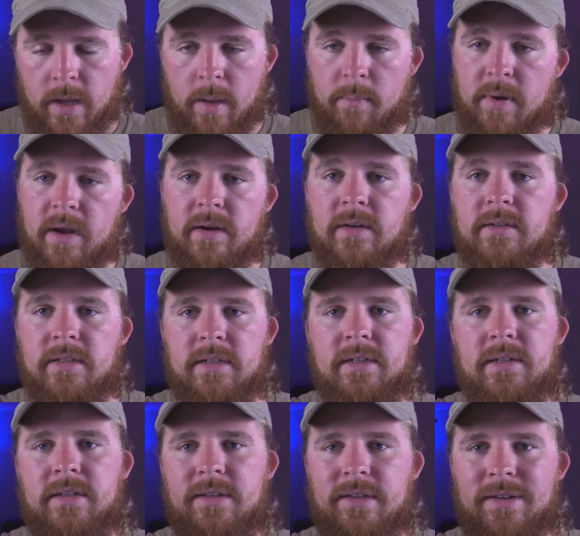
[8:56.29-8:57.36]

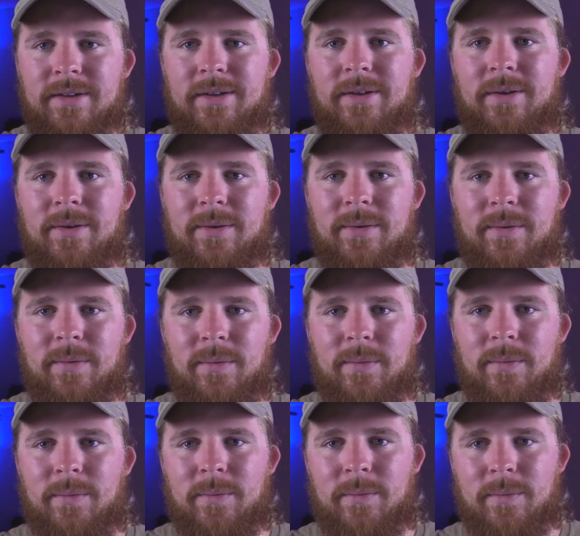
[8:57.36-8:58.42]
parroting
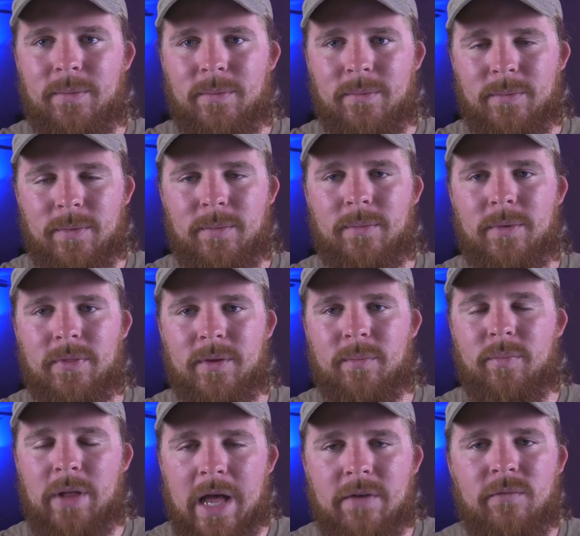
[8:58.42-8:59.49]
what their
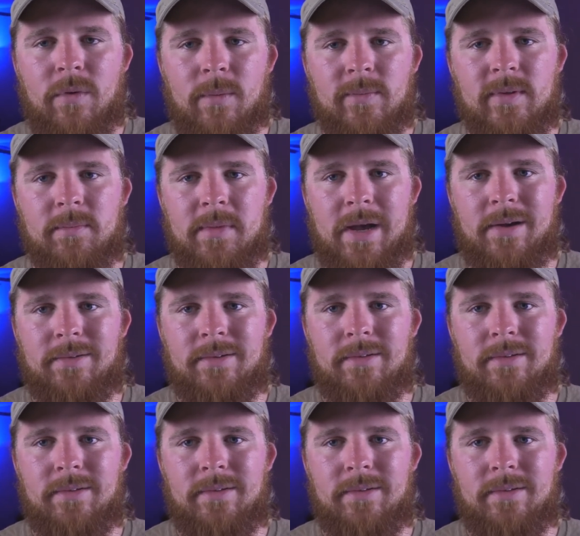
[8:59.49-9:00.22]
platform's about.